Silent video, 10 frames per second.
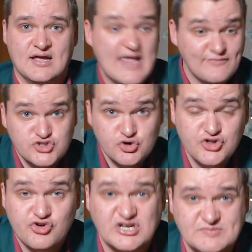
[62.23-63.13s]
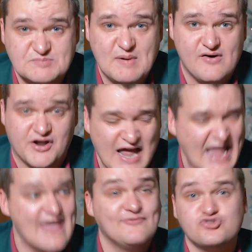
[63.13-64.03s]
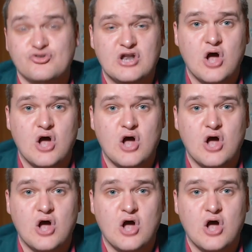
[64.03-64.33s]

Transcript: even during the Christmas period, even during the